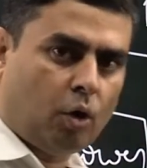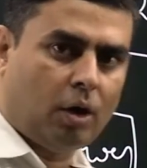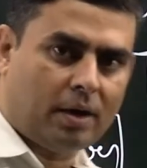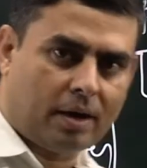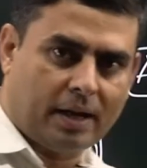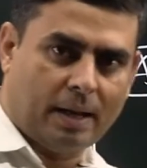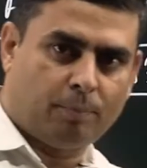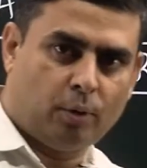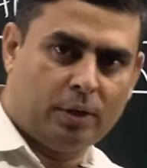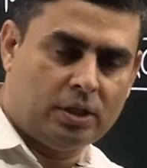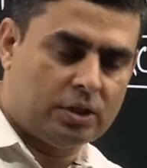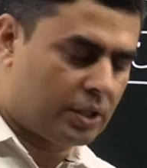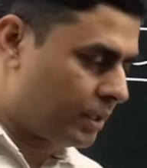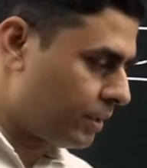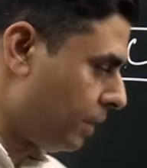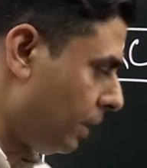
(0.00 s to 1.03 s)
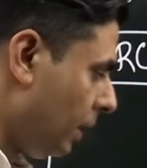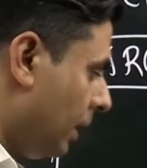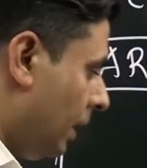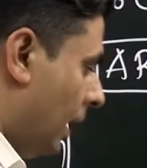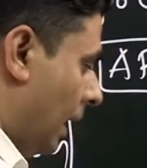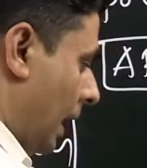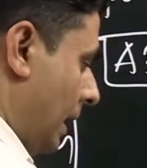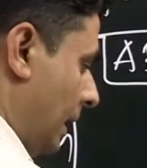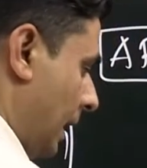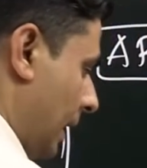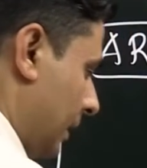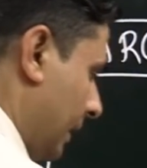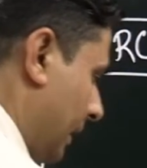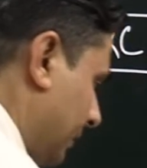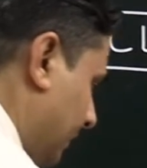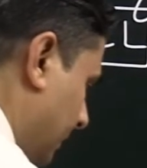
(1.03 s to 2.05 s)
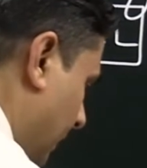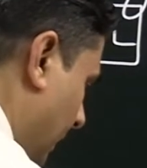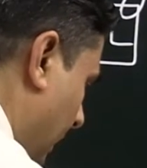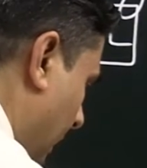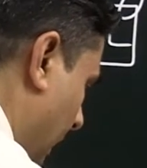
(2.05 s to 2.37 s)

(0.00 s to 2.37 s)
called repo in general. Under this,